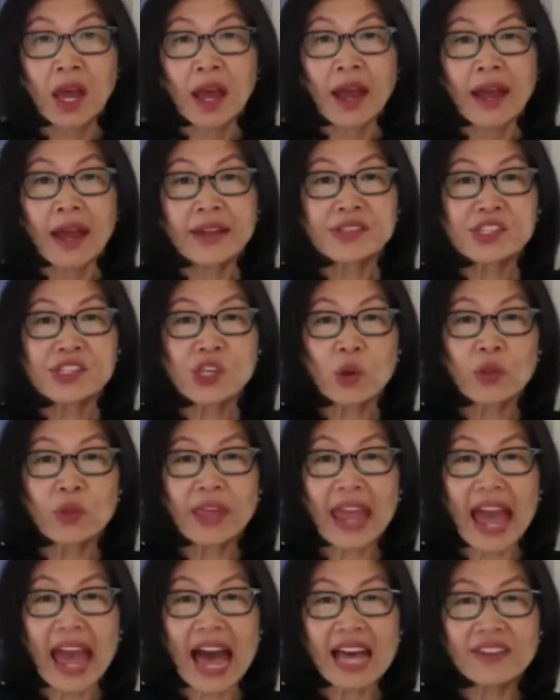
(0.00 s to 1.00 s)
And so the
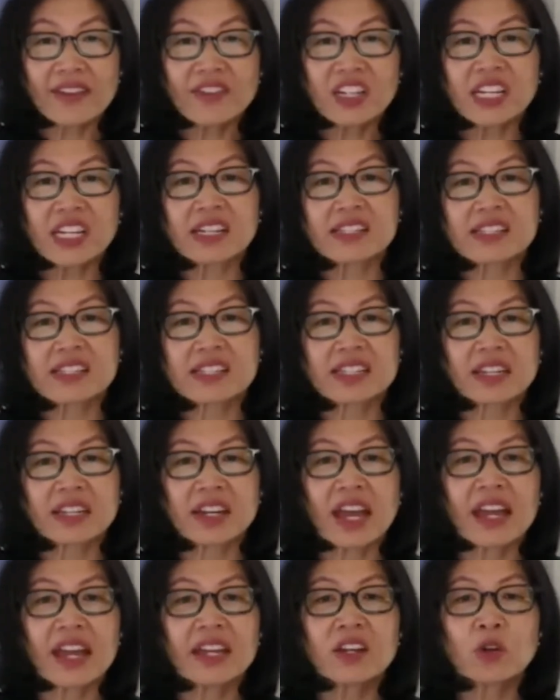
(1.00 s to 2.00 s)
advocates did
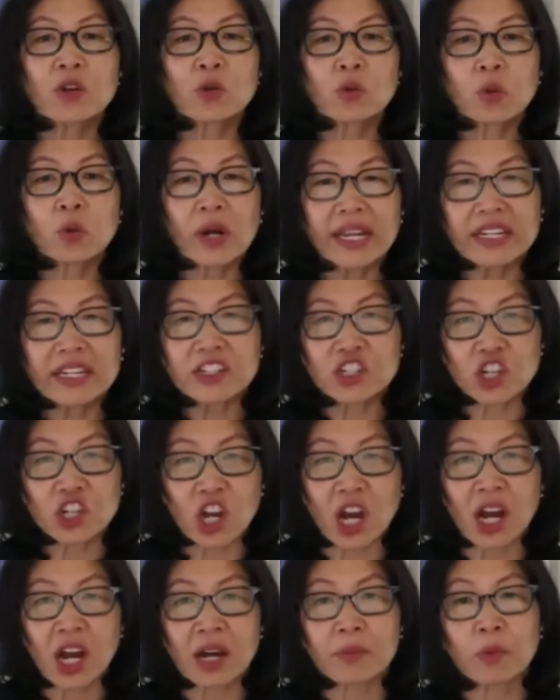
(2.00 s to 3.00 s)
a great
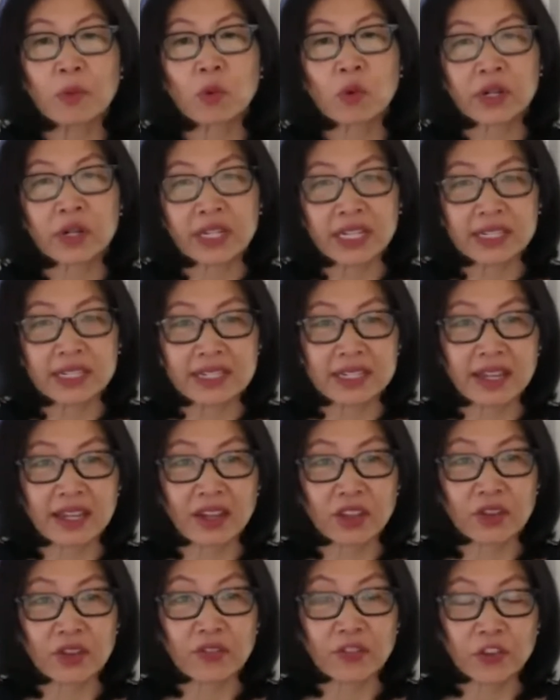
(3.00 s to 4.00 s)
job working
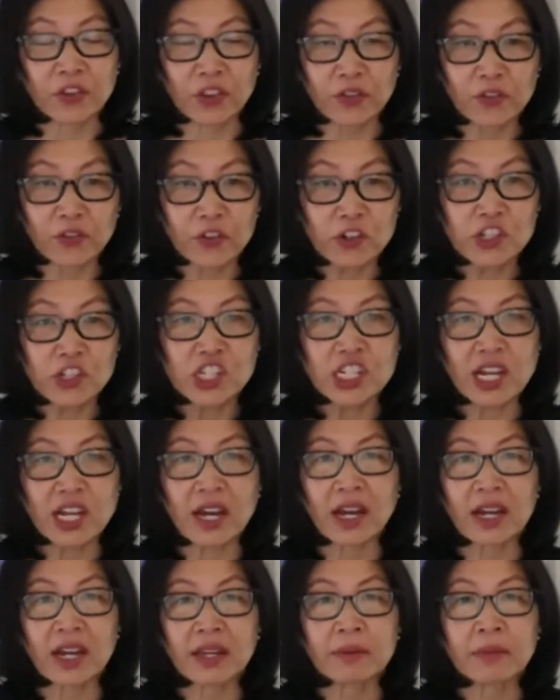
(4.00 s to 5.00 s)
together for the first
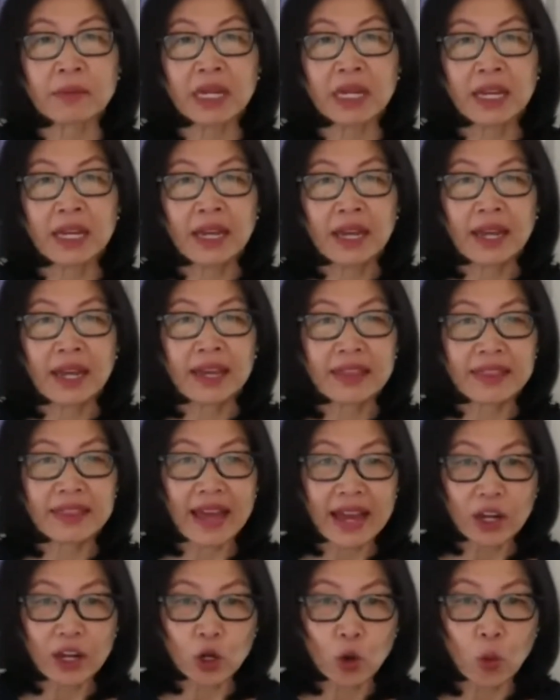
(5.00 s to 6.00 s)
time in
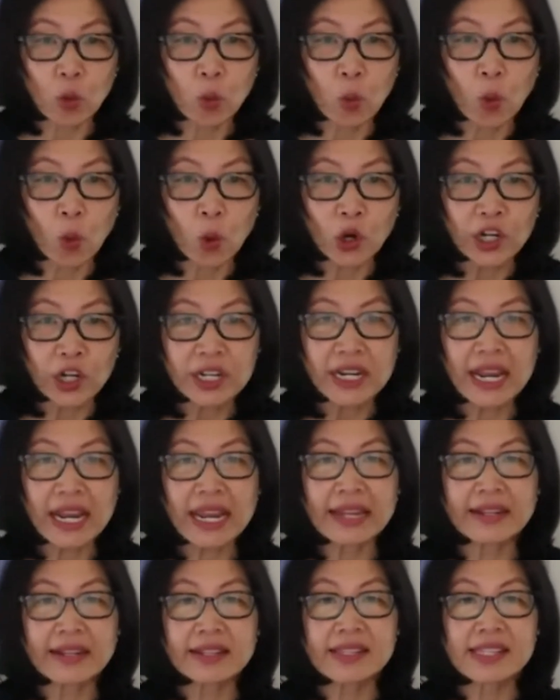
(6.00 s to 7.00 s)
that
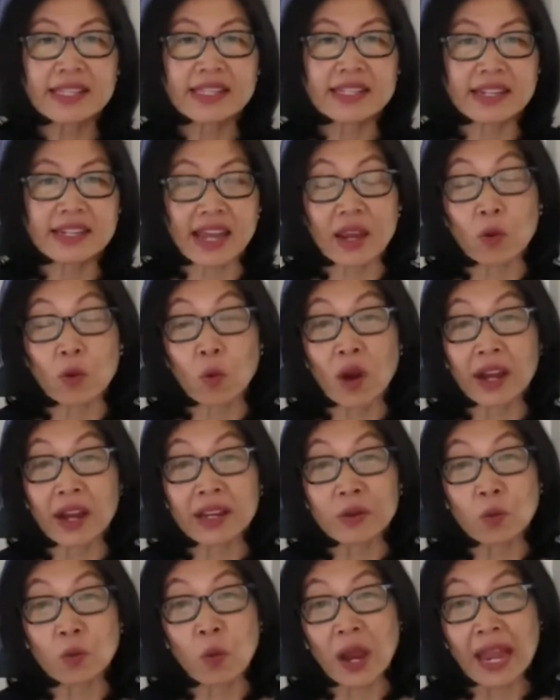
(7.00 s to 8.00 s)
coordinated statewide
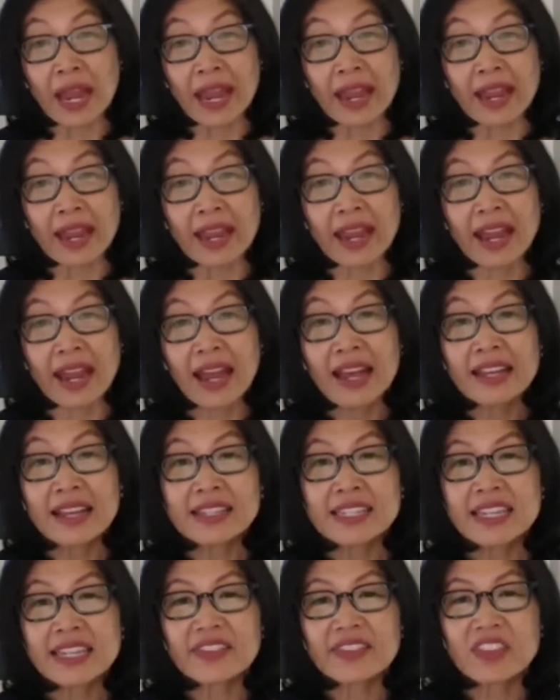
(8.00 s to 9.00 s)
way to
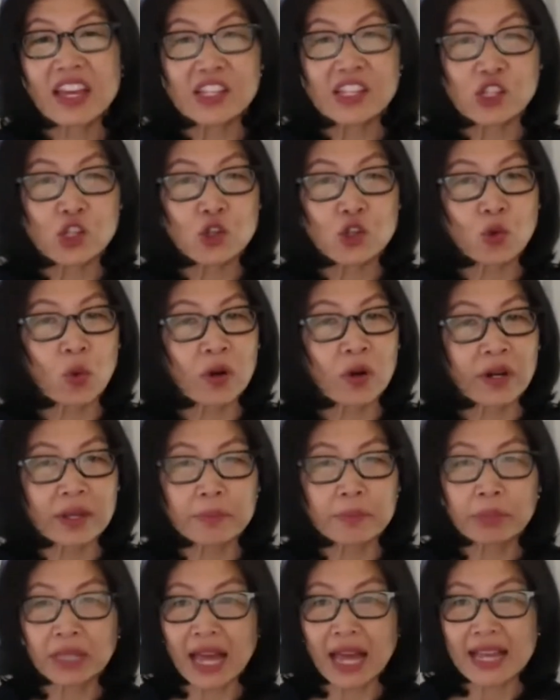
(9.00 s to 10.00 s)
get that story
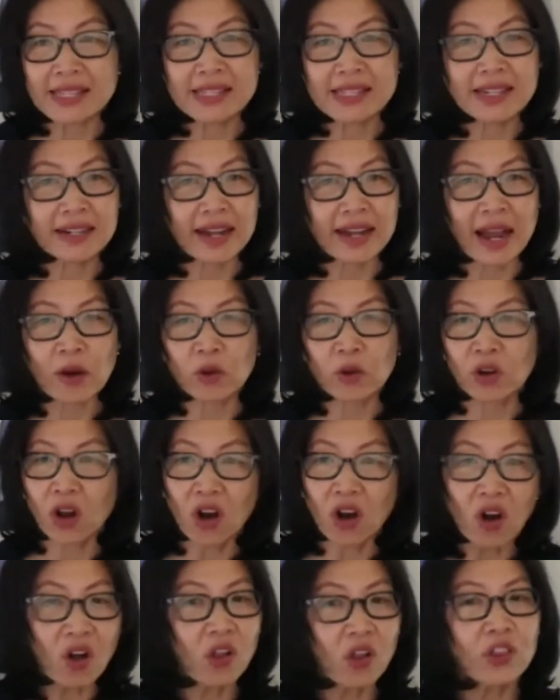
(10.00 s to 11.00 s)
blasted out
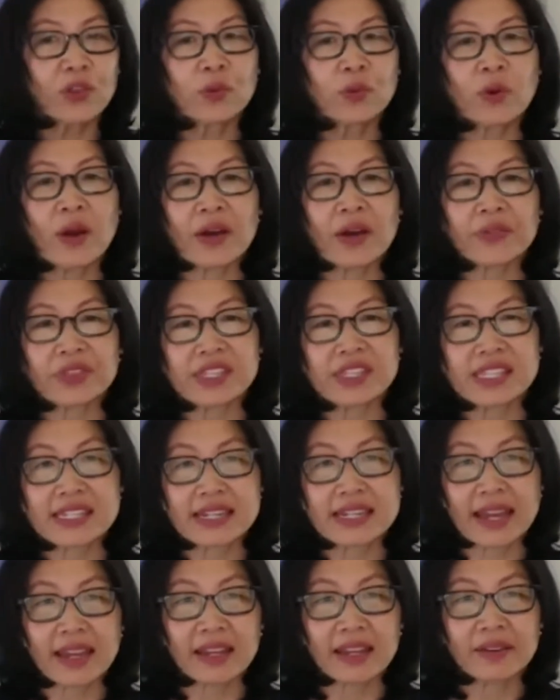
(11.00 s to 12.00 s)
all throughout the
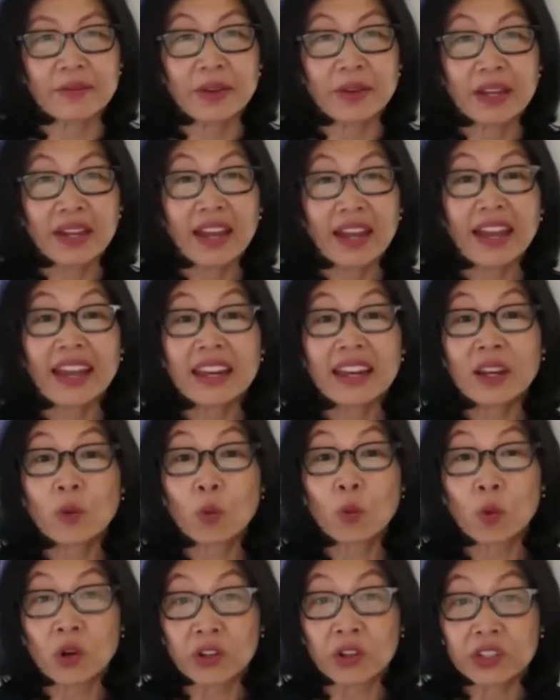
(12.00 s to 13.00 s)
state. And it
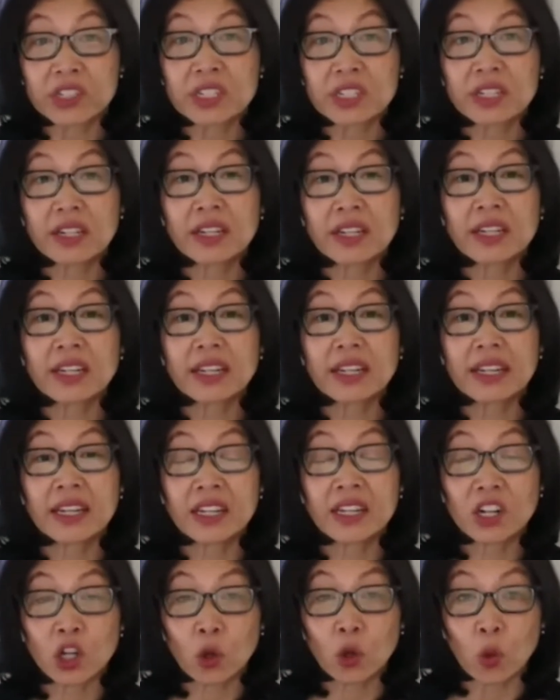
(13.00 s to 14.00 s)
worked. It hit
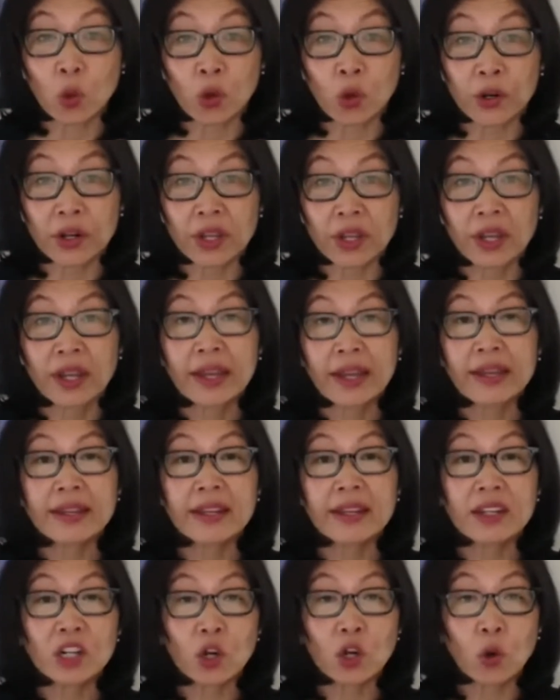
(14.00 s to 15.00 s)
a chord. It
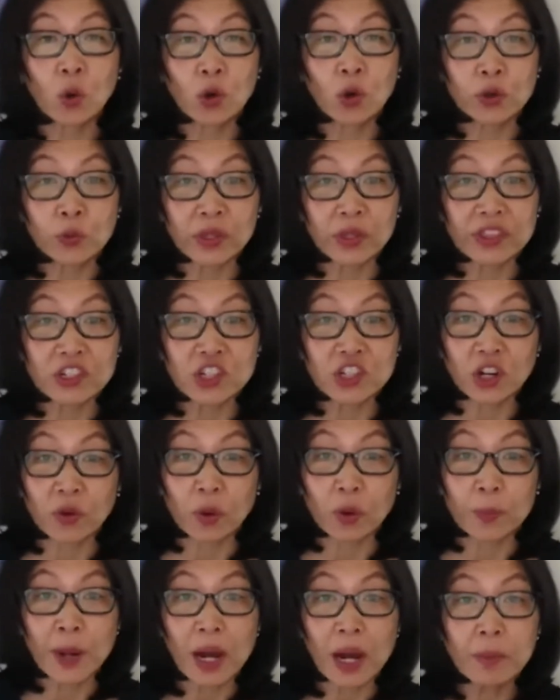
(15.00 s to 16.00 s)
hit a chord with the general
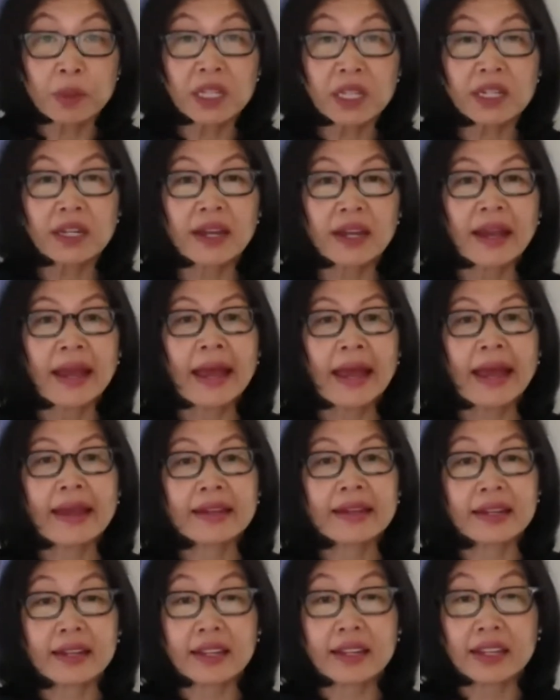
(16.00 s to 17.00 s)
public and
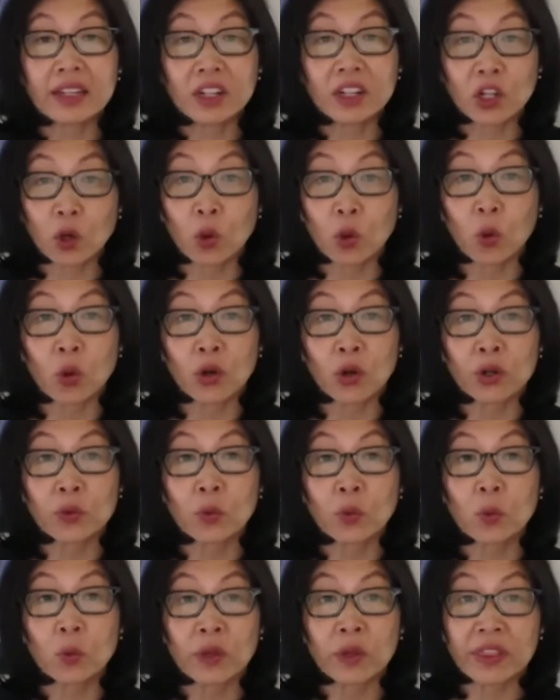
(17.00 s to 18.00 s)
it hit a chord
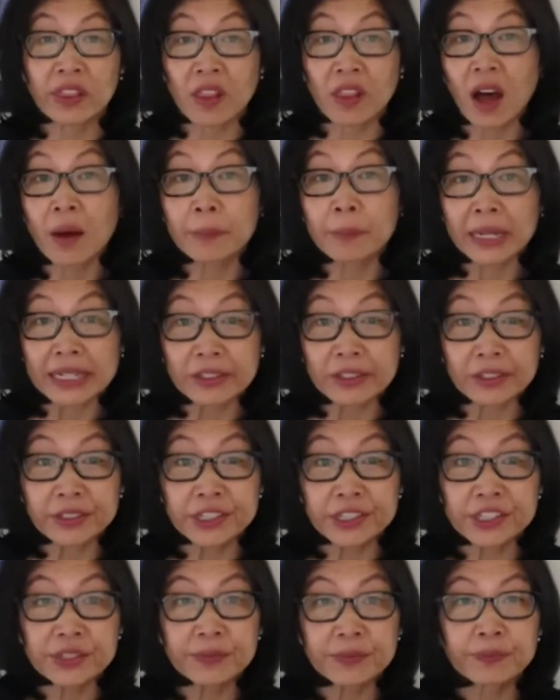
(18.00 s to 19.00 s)
with
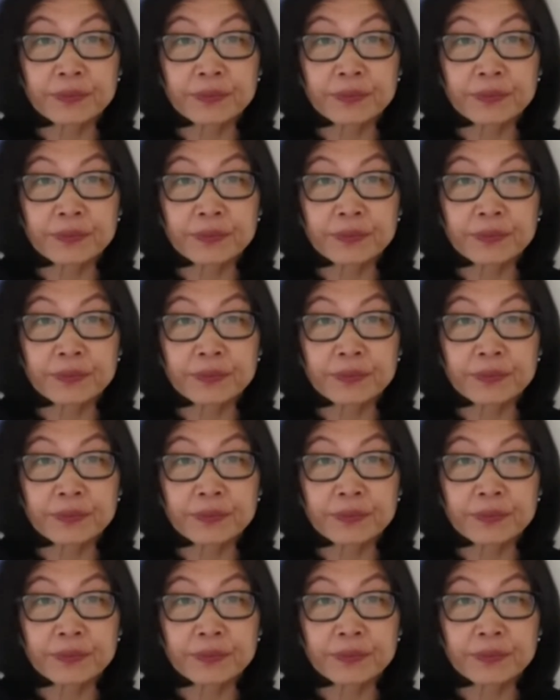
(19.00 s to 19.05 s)
lawmakers.